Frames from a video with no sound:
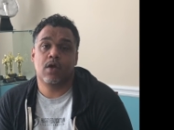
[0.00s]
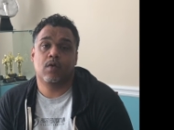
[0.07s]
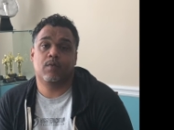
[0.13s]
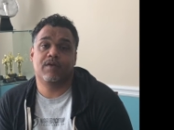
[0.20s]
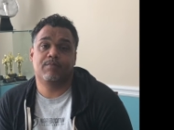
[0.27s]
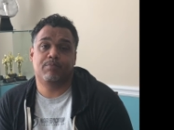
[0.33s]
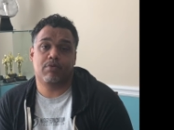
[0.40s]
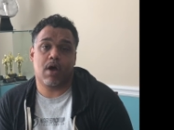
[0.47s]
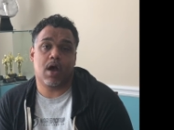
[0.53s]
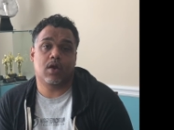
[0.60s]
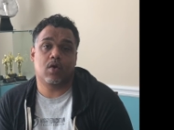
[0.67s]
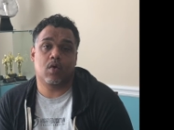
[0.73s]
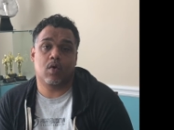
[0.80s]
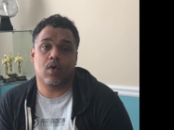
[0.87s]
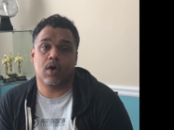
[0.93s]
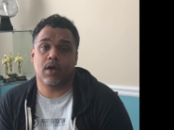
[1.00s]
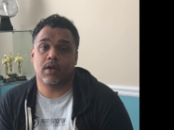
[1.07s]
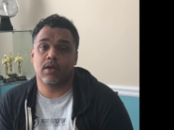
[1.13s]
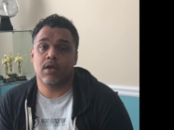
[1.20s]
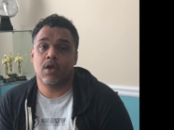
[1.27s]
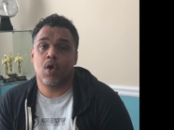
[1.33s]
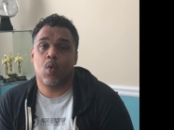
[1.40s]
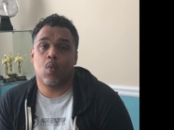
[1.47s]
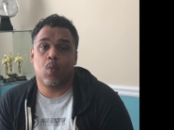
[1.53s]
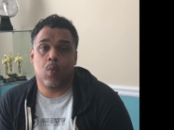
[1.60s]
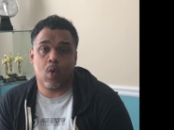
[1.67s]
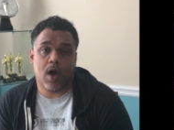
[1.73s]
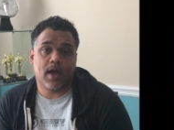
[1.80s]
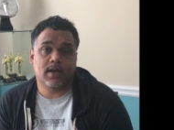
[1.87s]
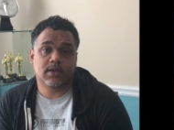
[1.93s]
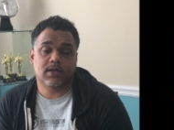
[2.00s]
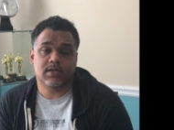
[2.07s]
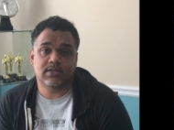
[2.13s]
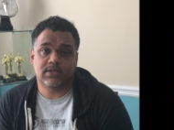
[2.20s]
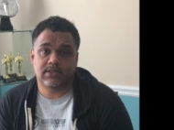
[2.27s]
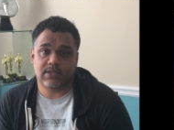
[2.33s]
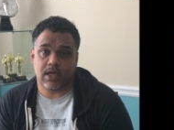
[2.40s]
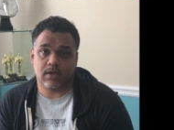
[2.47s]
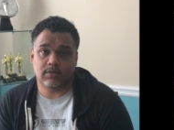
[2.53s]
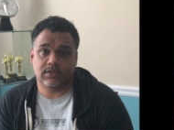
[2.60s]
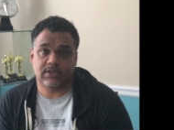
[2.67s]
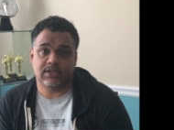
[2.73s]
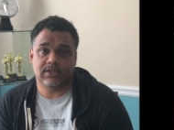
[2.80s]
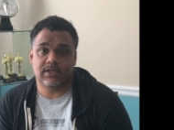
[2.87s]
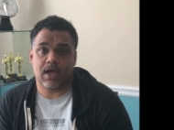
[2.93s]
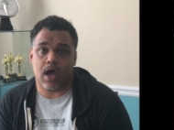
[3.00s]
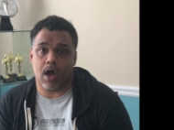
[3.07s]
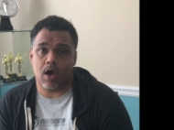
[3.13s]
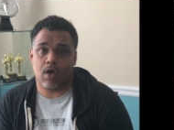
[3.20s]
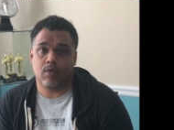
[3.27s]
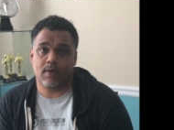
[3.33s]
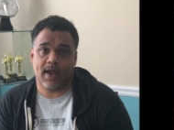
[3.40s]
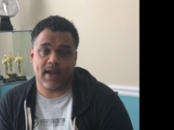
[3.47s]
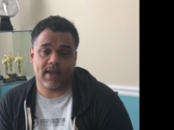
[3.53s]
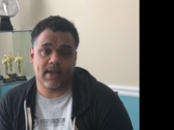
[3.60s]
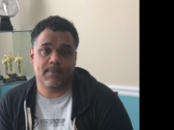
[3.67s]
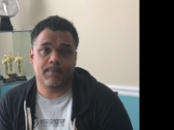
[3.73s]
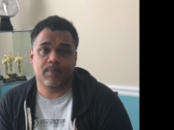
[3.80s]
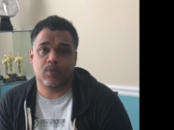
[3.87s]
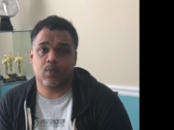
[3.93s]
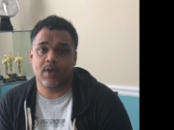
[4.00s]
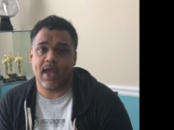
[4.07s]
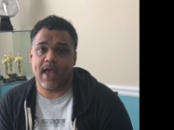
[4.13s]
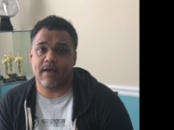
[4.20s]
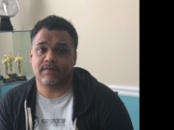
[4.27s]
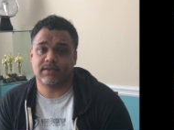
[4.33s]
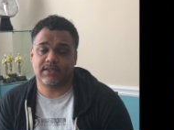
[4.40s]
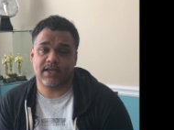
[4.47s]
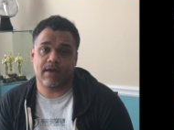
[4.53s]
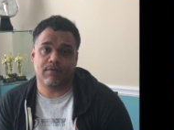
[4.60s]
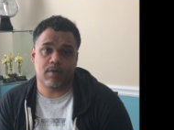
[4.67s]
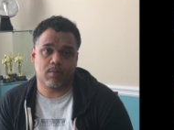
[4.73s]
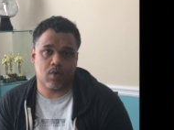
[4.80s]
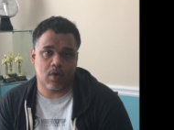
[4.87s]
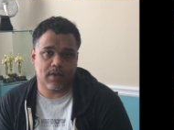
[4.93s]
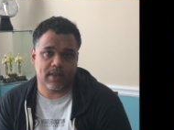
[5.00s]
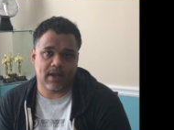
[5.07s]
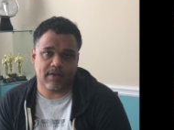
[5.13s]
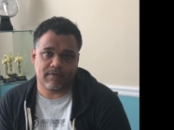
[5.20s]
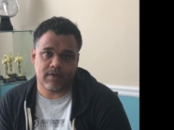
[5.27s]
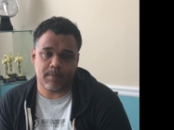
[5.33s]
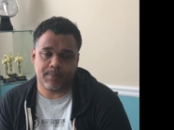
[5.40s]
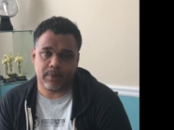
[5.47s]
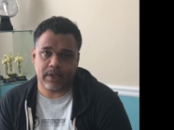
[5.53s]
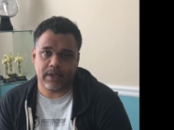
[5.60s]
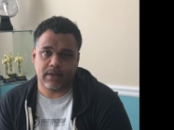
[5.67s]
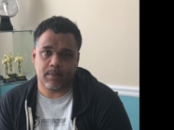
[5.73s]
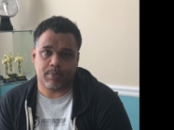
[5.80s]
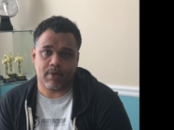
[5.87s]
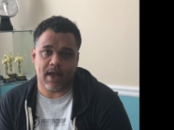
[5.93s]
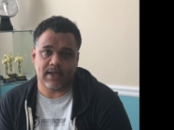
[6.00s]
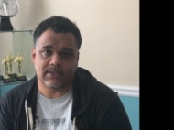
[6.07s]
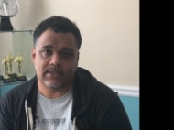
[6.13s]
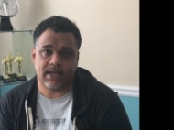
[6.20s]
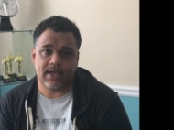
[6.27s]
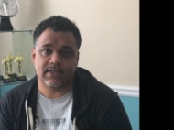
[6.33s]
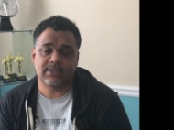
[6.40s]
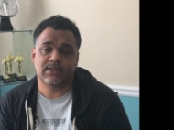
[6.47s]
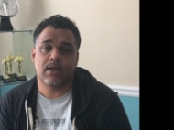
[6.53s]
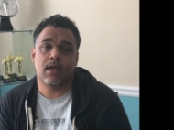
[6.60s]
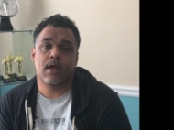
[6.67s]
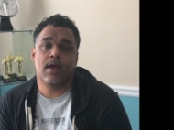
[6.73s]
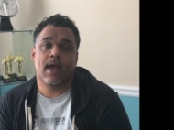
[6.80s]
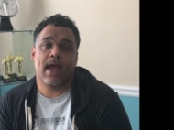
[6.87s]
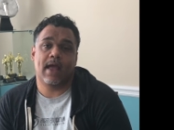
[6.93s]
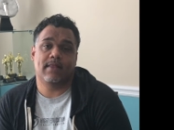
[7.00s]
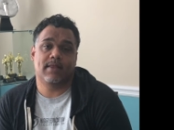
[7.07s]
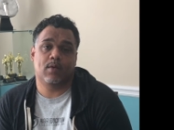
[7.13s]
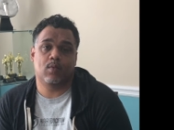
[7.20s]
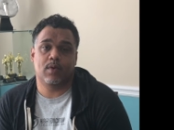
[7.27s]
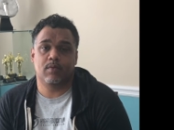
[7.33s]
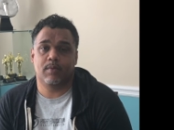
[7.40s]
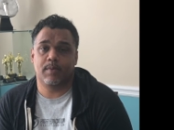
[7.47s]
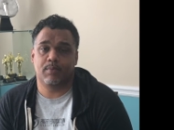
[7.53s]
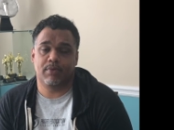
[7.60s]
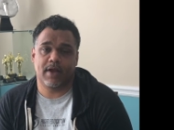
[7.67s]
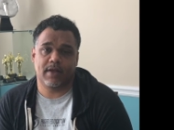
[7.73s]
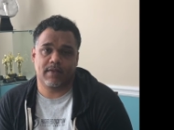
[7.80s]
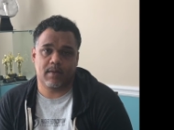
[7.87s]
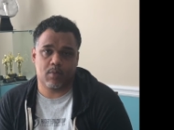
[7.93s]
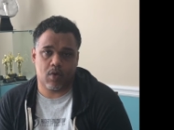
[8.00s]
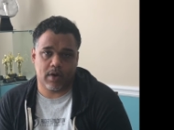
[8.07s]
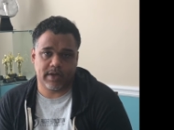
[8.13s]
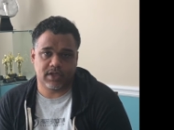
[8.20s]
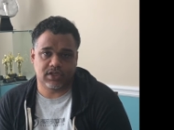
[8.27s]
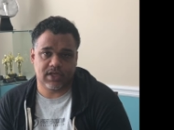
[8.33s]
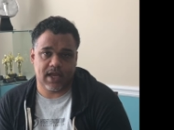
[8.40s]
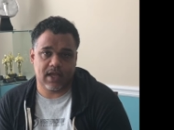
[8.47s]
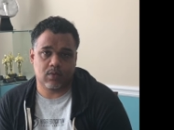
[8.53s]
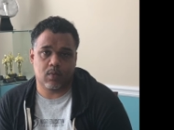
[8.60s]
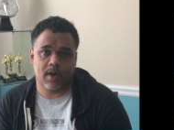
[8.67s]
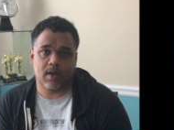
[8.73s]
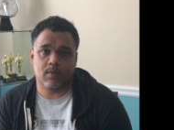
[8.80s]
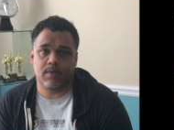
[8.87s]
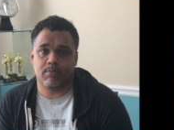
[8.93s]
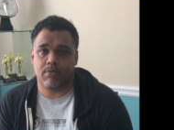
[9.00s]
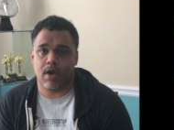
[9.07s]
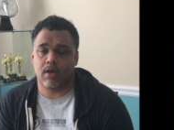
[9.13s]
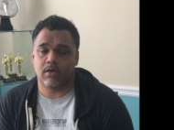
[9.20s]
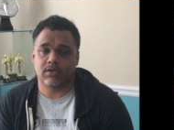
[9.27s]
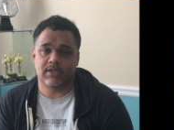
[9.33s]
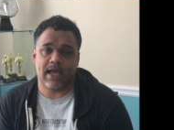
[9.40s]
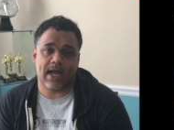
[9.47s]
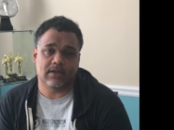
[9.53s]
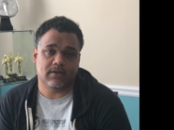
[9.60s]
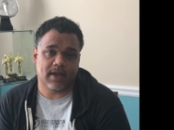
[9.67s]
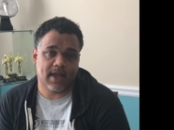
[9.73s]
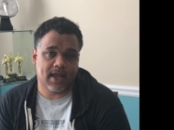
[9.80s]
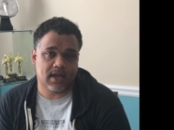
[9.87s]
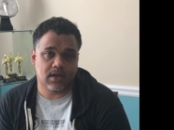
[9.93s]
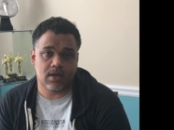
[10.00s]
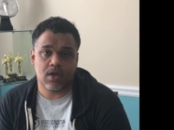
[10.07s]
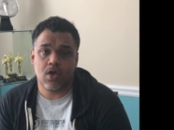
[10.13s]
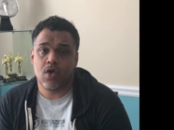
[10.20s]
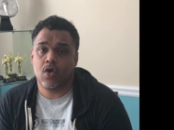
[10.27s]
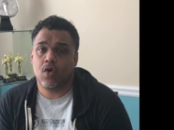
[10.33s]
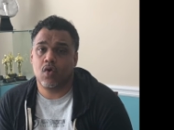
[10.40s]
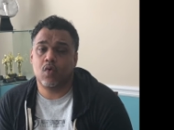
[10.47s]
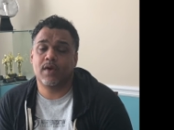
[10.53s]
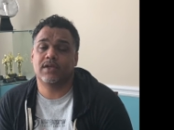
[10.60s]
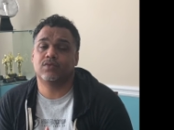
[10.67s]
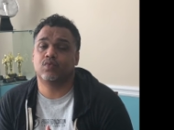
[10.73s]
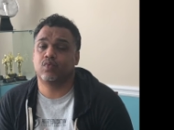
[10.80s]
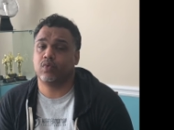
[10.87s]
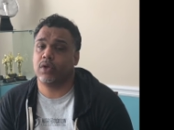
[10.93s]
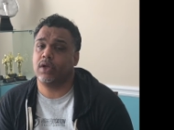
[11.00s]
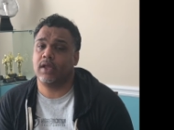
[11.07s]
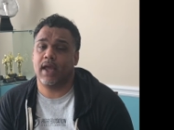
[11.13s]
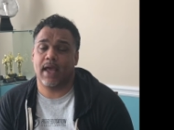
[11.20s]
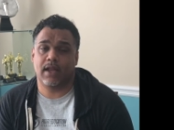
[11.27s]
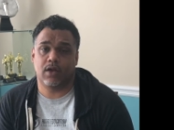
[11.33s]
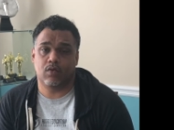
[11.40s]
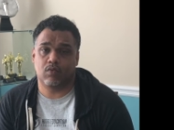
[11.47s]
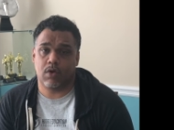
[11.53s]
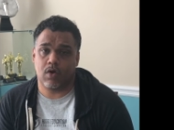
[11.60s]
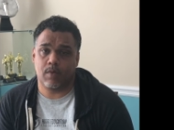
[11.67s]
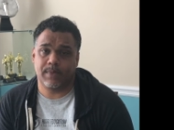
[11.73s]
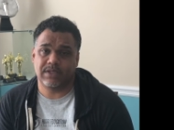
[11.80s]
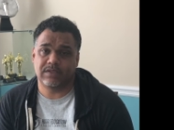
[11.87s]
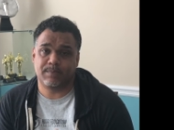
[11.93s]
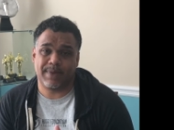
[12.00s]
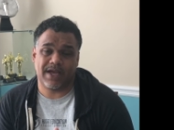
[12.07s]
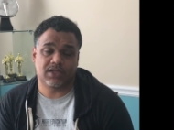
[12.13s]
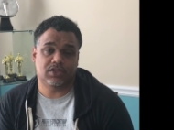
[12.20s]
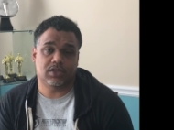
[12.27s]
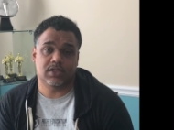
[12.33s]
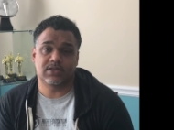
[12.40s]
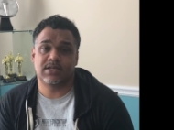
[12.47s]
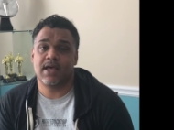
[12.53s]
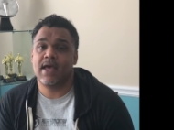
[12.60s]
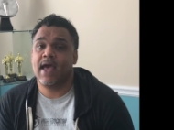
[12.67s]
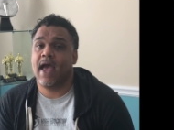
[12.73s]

We brought on one consultant already. We have several more that have completed the process and that we will be bringing them on in January. We brought on Dr. Hinton, who is really an enrollment specialist.